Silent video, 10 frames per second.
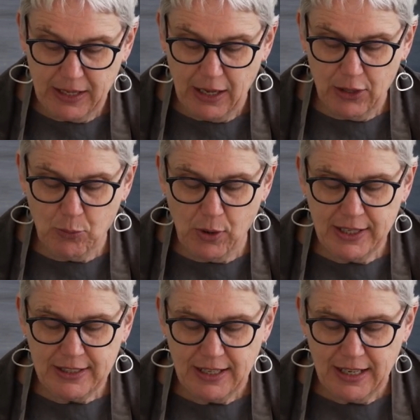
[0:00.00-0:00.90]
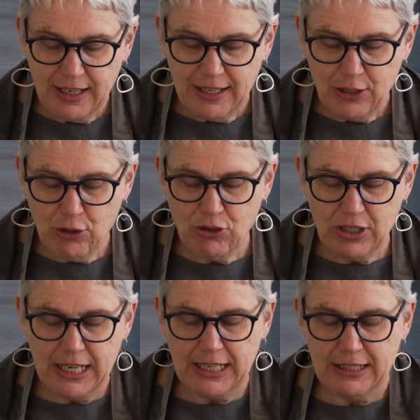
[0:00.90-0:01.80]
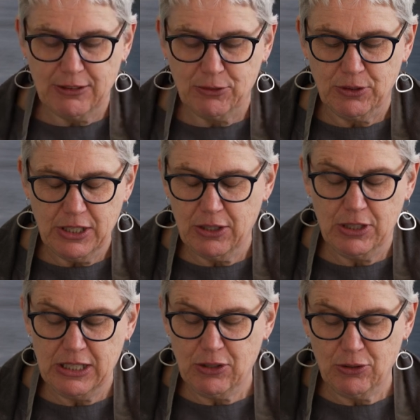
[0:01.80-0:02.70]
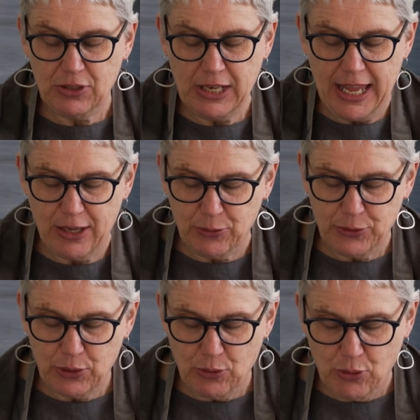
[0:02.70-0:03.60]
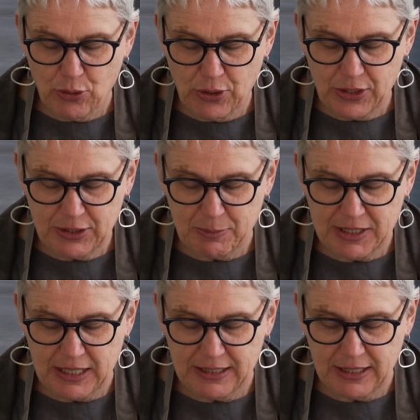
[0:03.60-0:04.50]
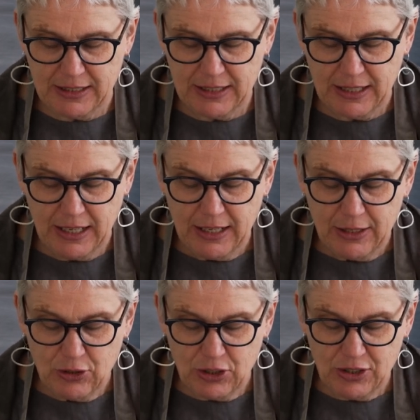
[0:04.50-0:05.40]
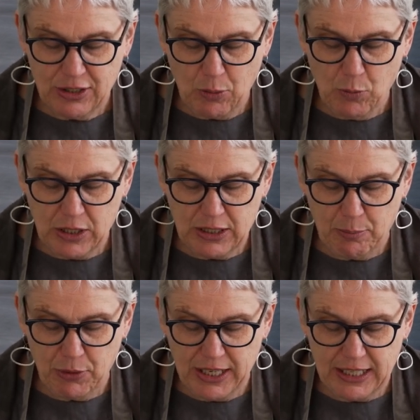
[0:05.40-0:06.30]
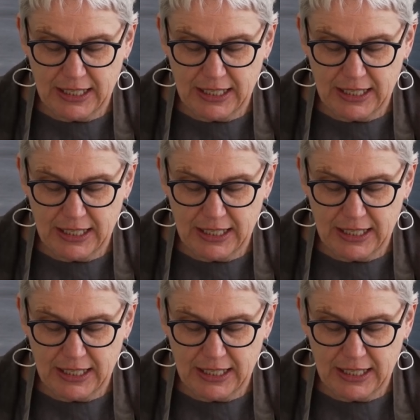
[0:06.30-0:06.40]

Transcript: Otherwise, use your needle, your nails or some scissors. Just don't want you to break your